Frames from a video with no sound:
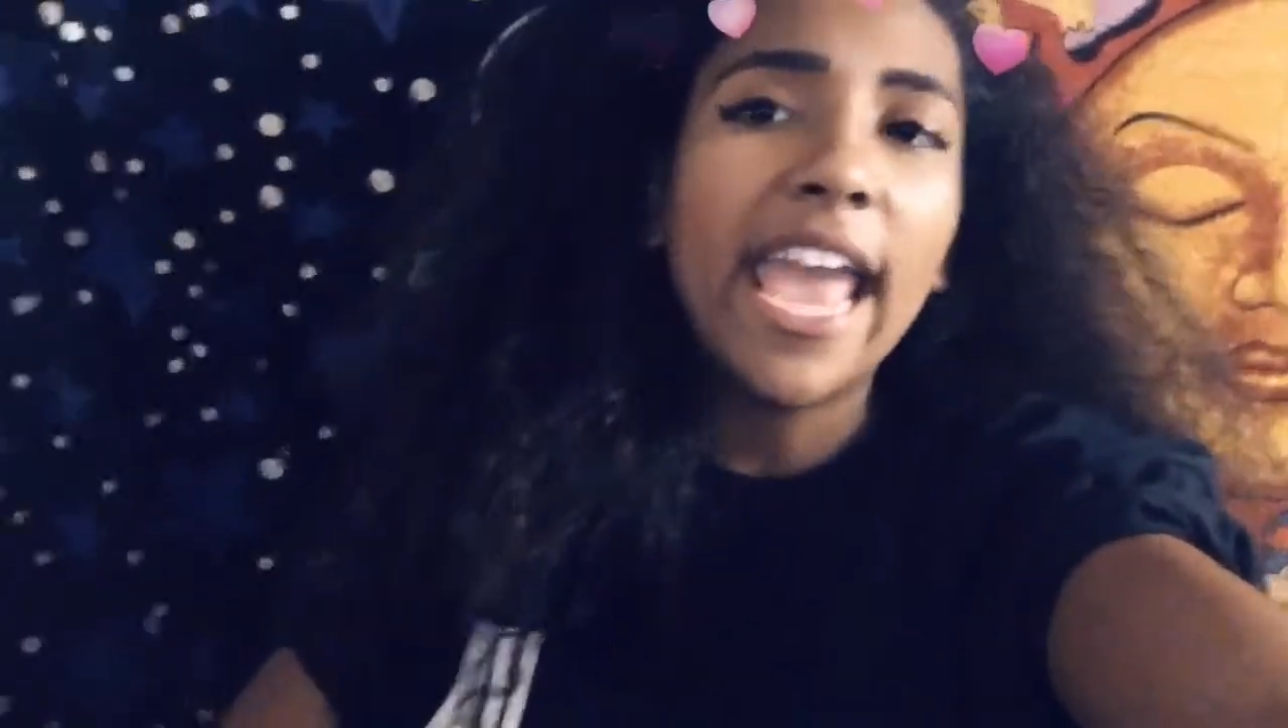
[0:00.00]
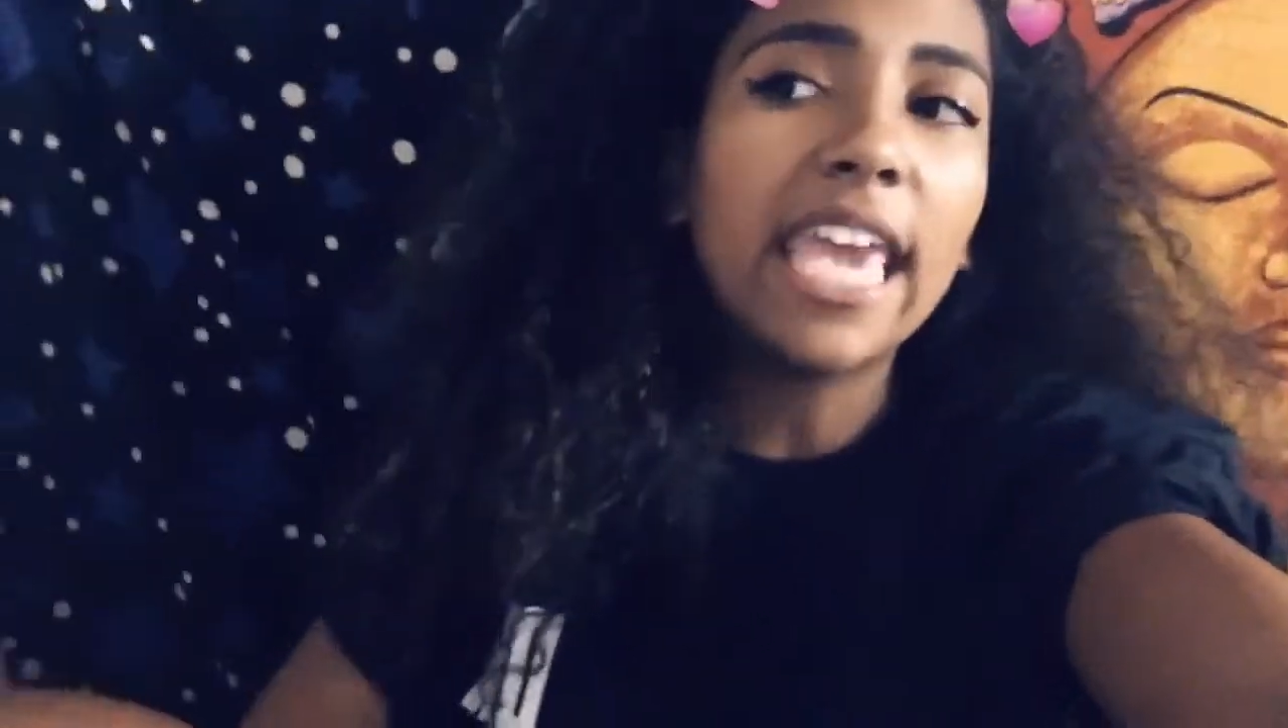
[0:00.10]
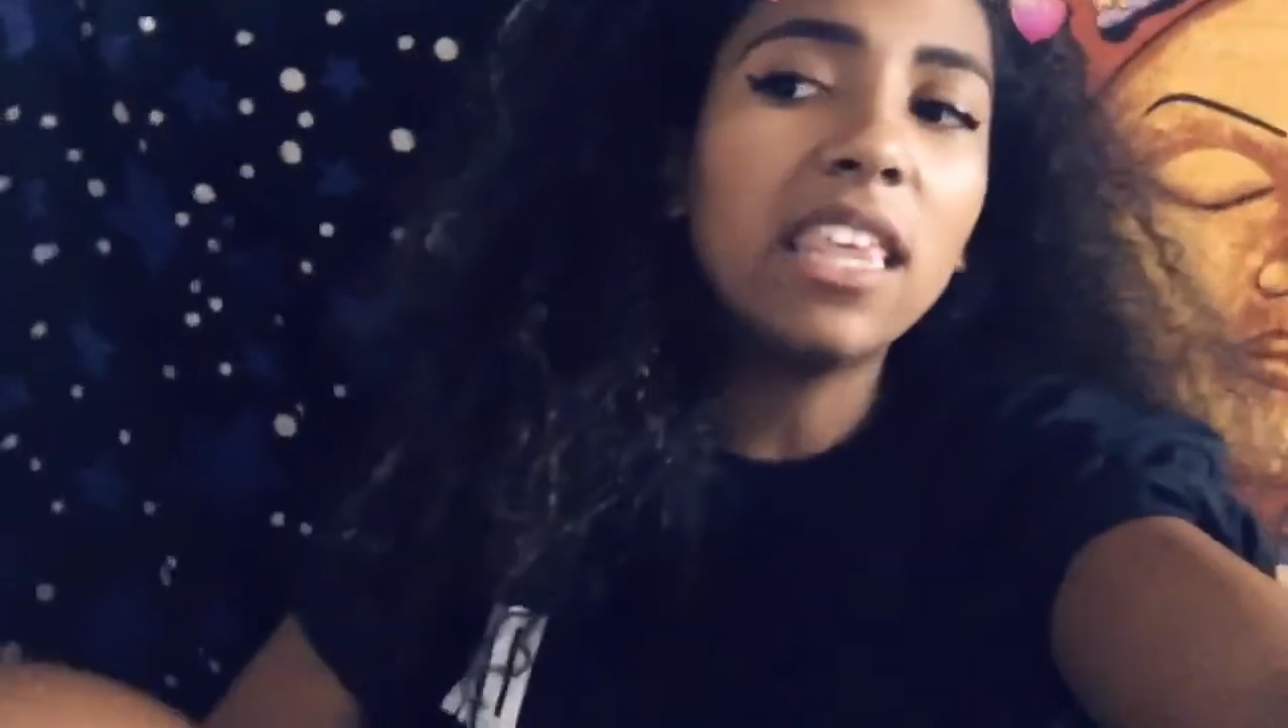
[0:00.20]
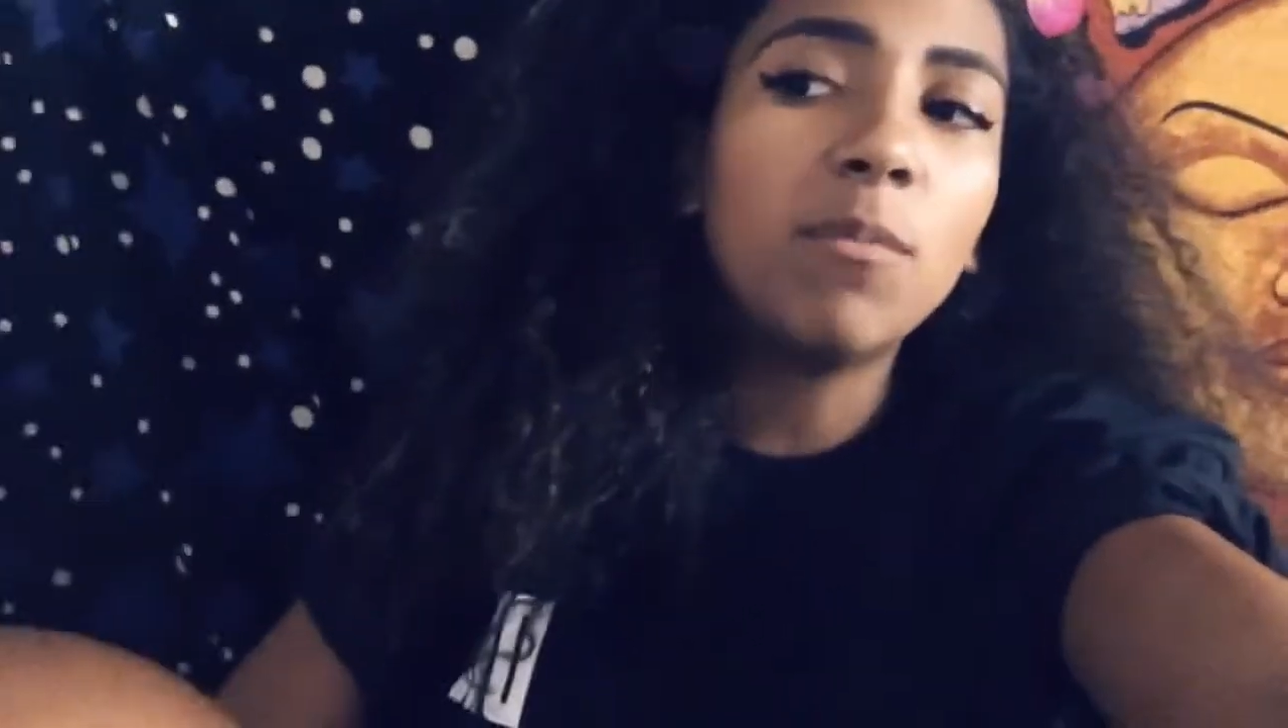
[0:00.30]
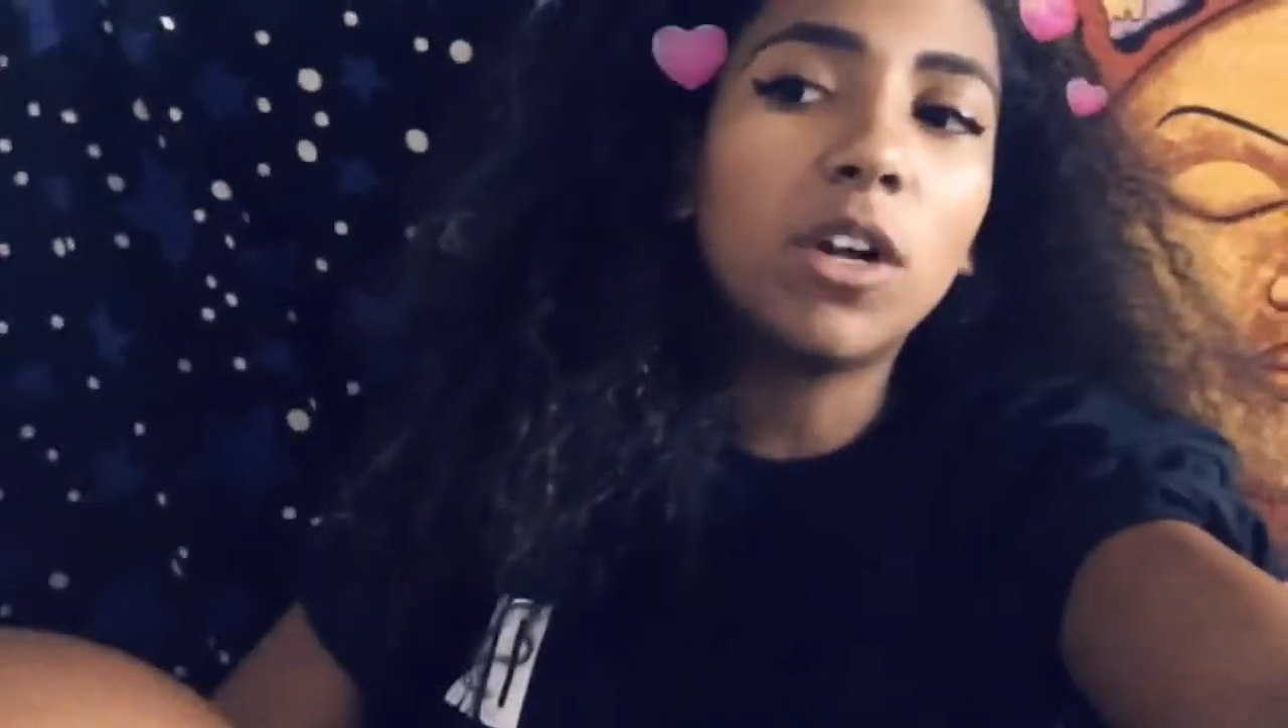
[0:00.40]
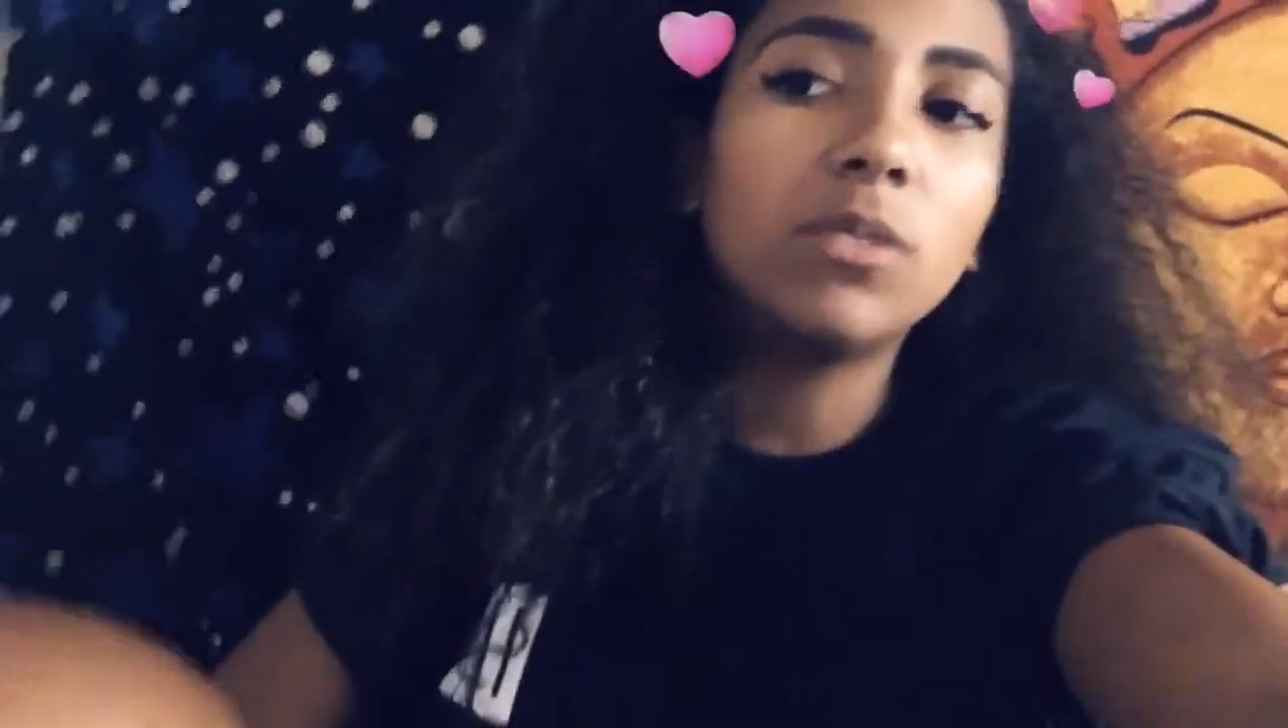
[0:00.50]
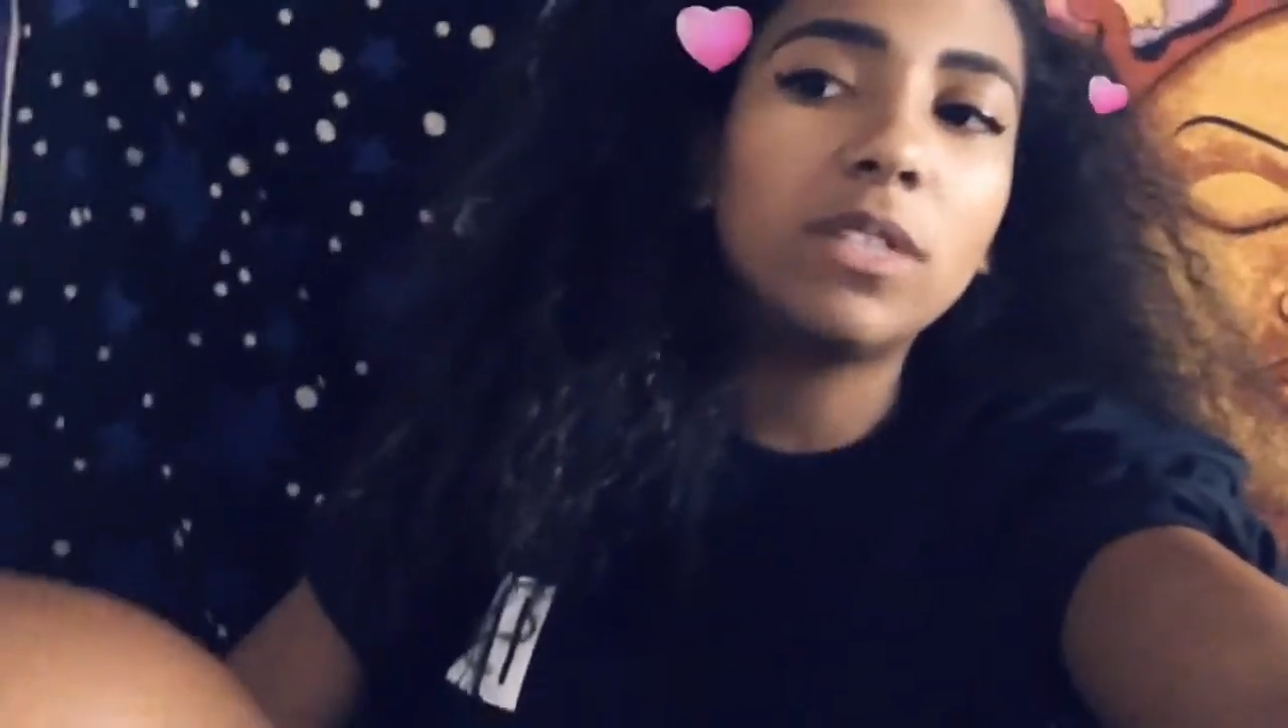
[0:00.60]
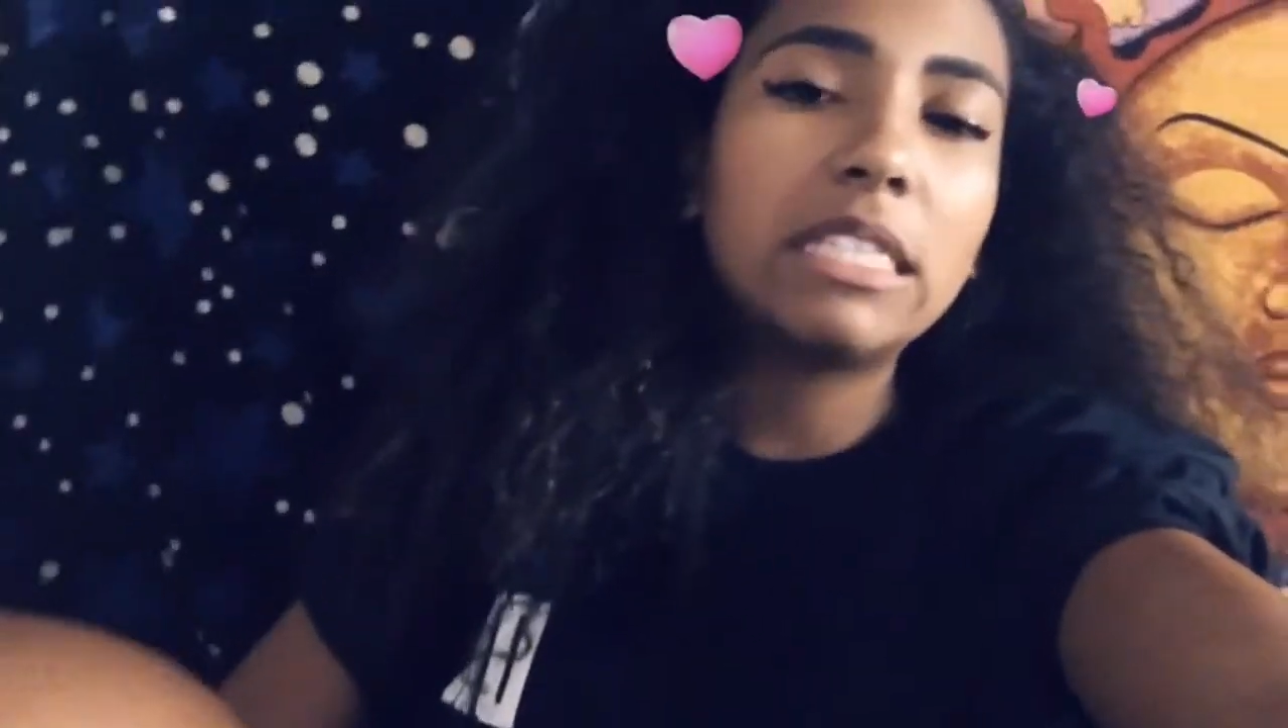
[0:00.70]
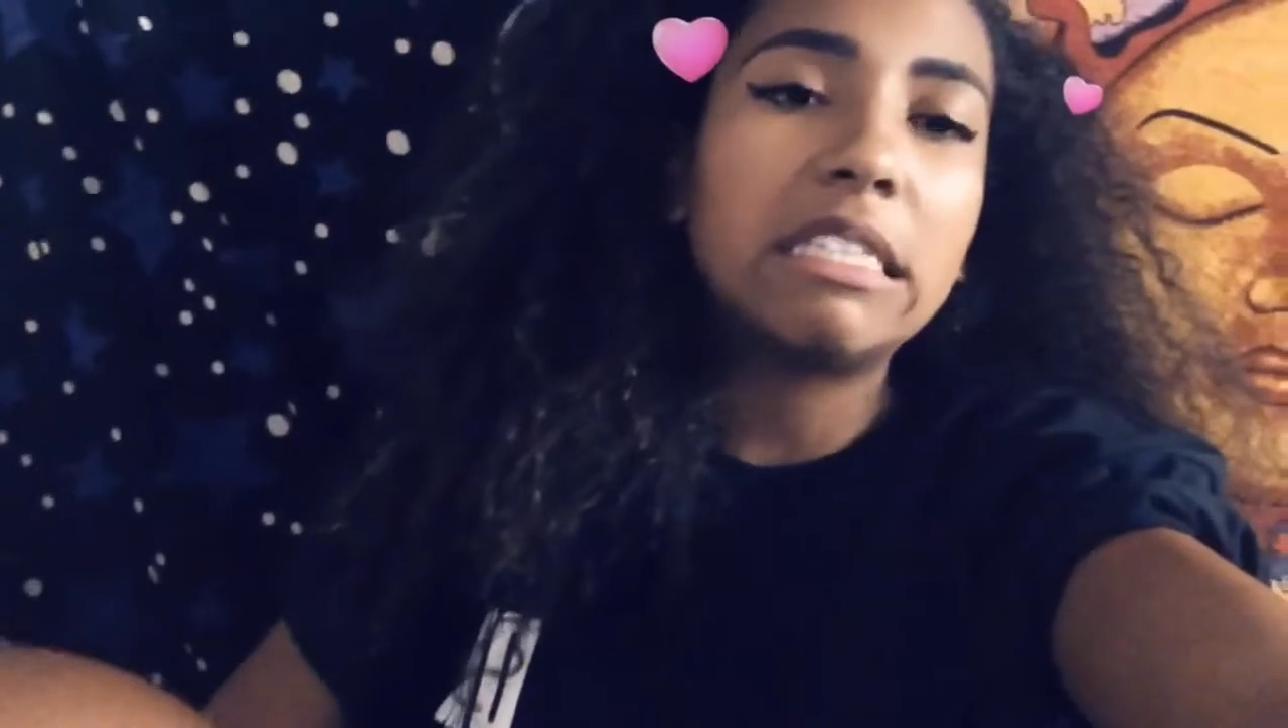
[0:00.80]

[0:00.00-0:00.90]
Haley Baldwin